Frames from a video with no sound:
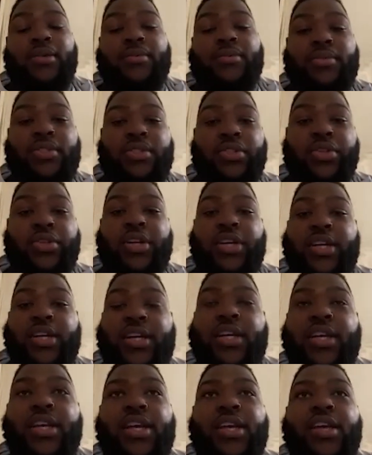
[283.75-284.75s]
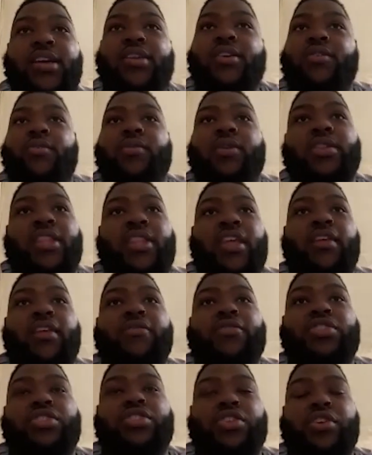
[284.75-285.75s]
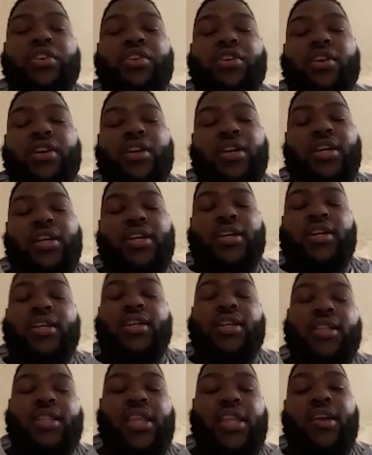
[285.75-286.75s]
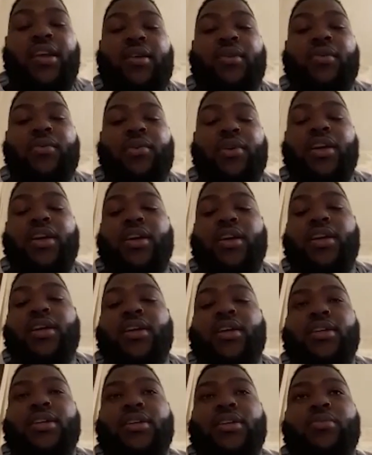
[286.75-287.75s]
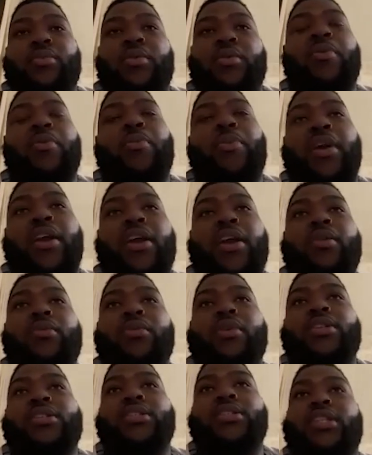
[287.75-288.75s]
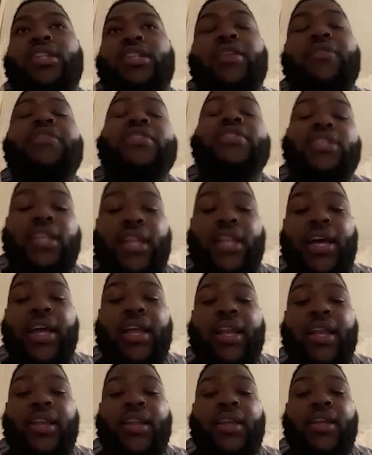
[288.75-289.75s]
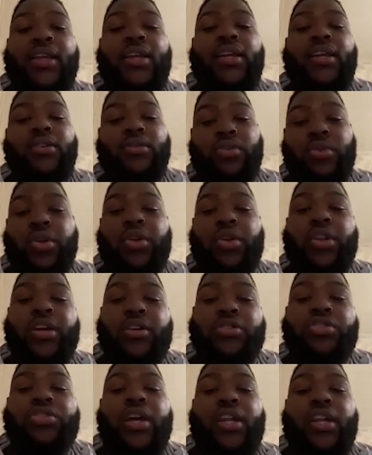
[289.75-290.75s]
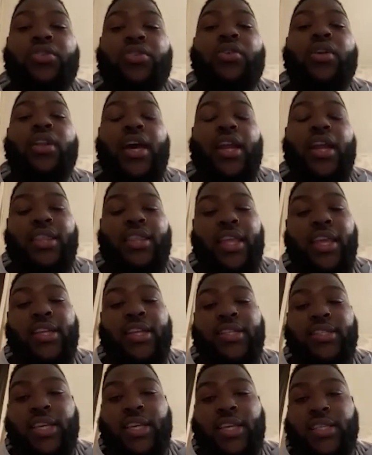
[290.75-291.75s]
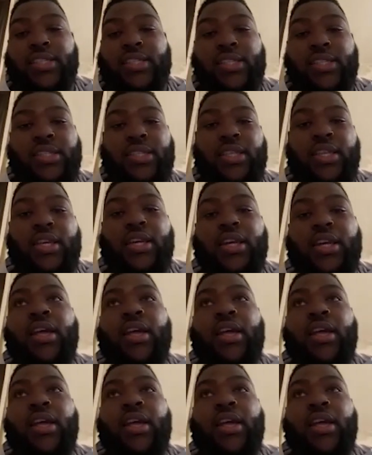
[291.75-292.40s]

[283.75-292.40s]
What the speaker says: So one thing for sure that we prepared was the defensive line. We know they will try to do a lot of things against us. And